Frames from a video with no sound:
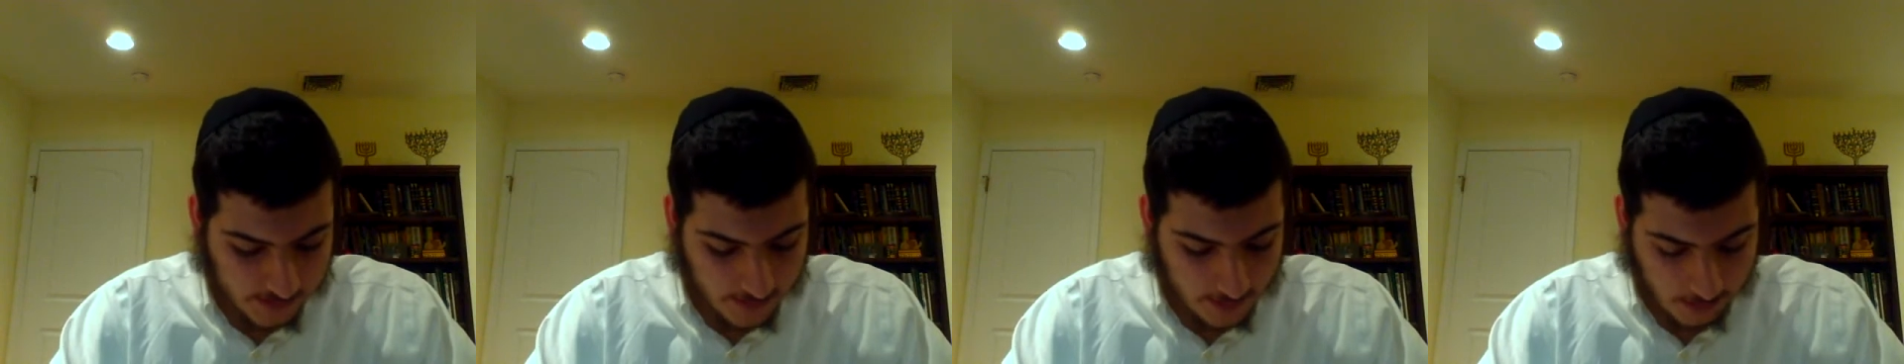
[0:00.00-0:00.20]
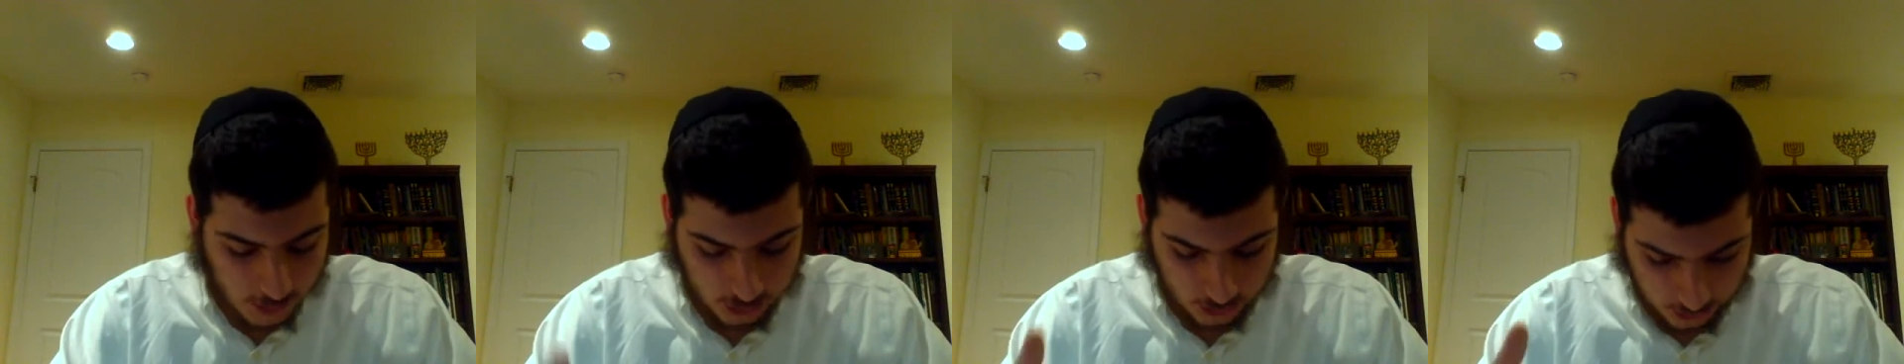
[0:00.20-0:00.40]

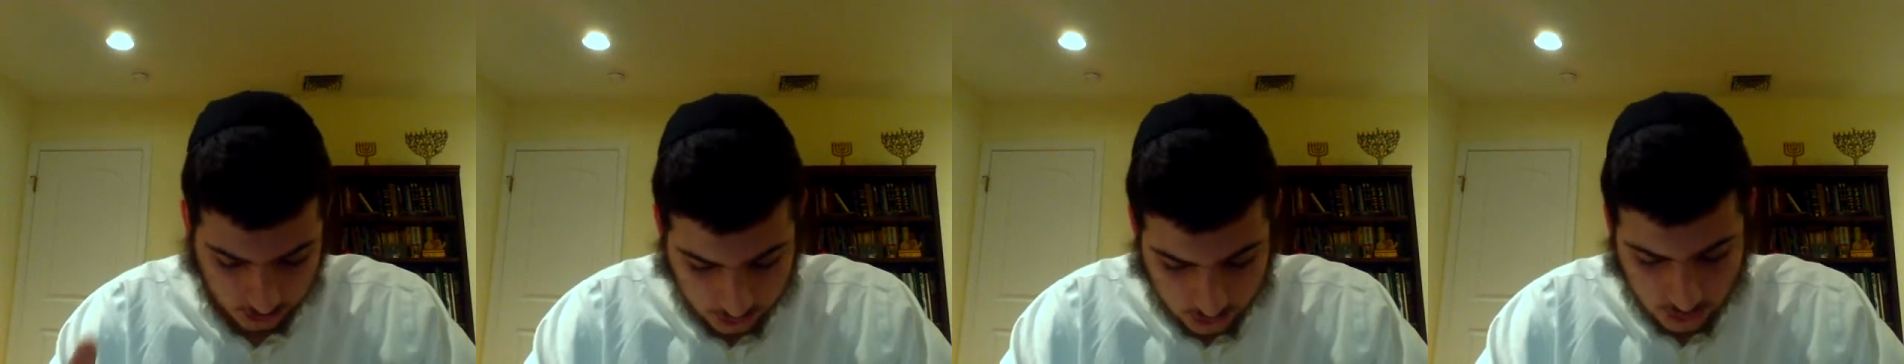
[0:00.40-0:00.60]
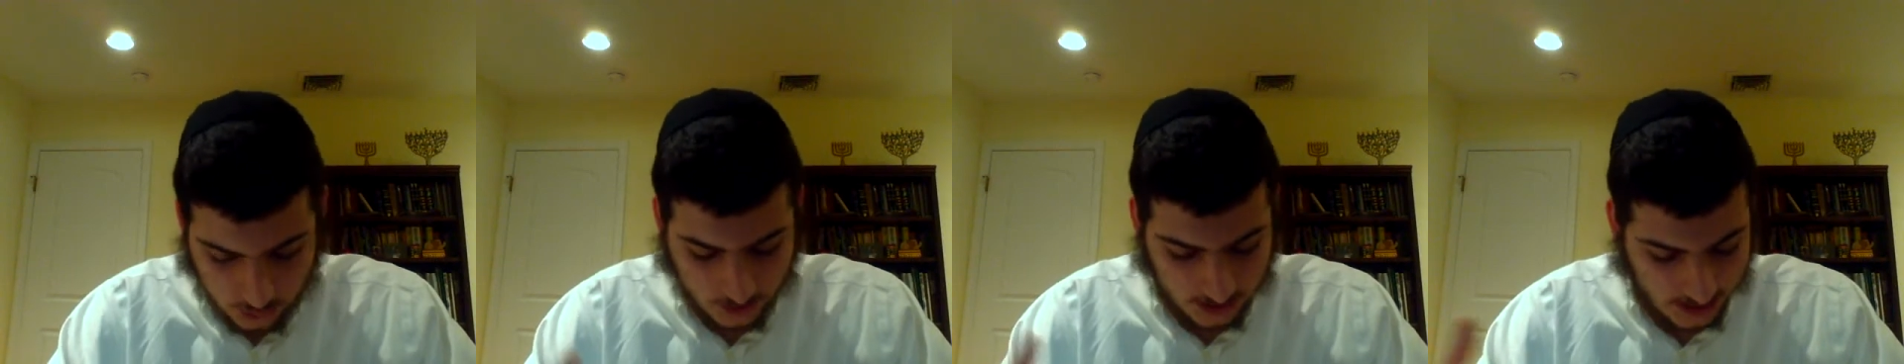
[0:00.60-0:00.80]
to be able to
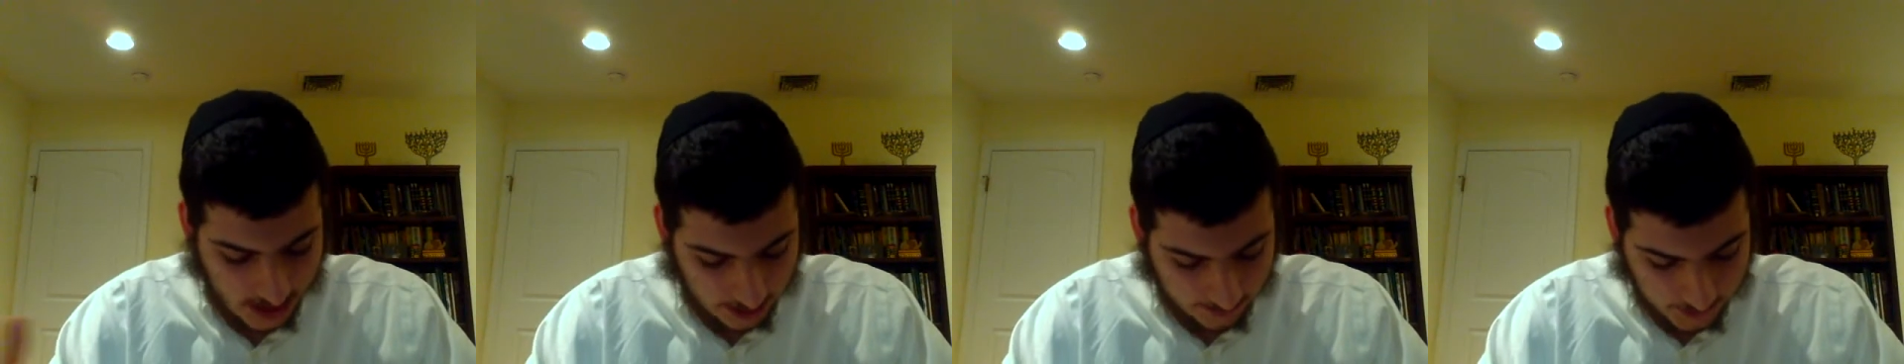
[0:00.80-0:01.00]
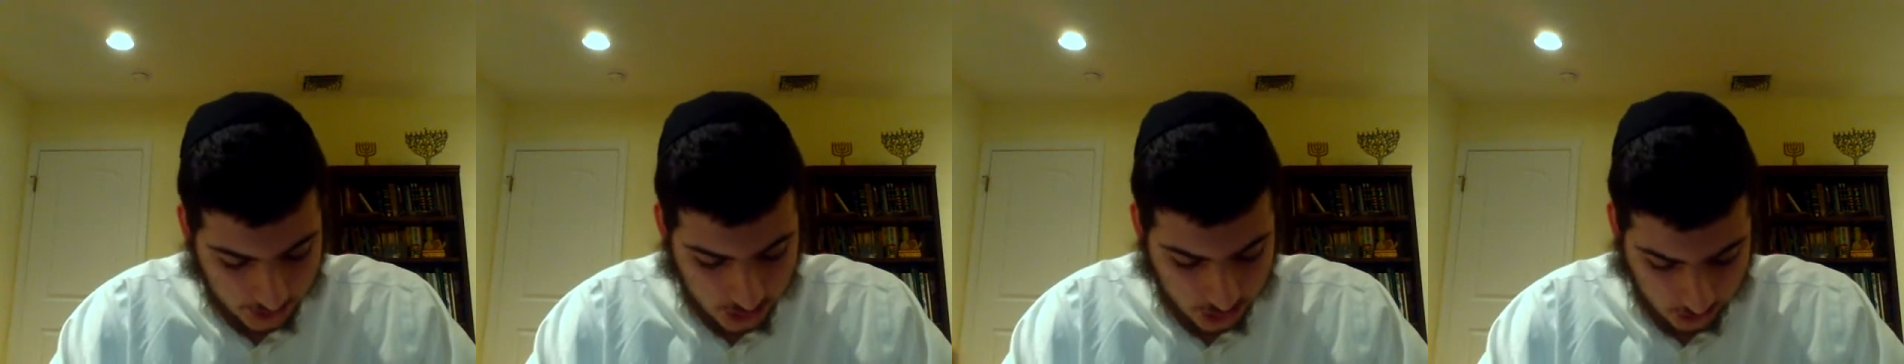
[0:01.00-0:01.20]
do, so he can
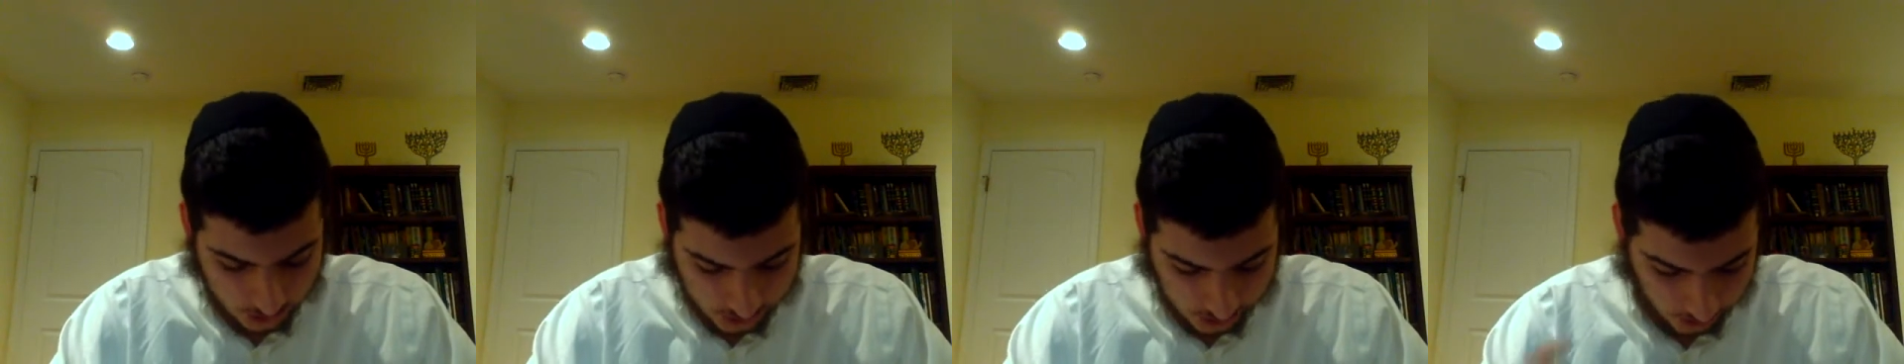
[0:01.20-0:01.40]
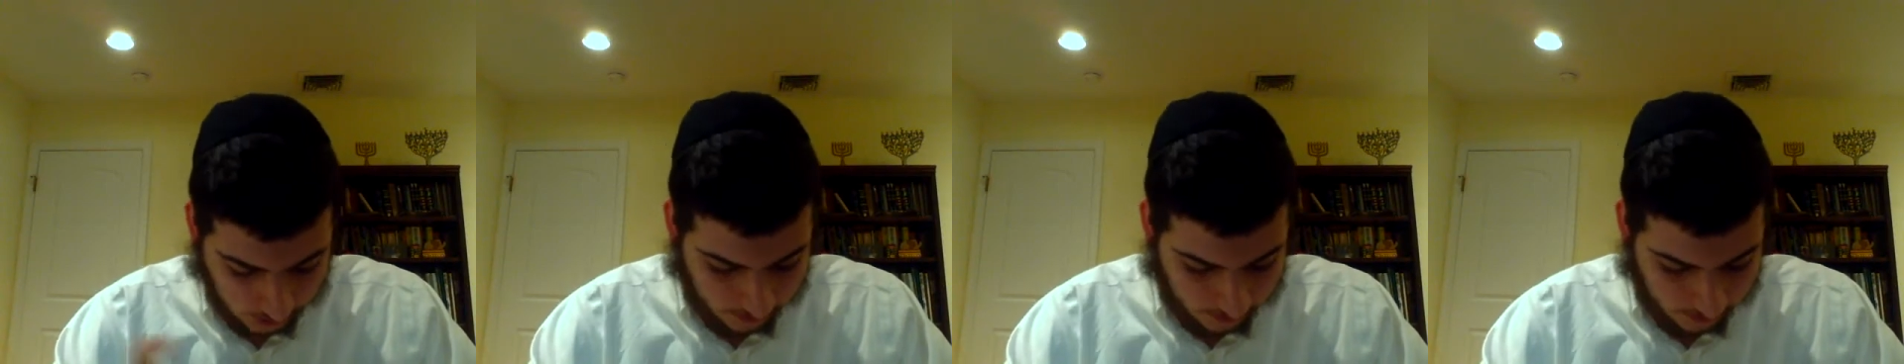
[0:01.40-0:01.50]
help the Jews.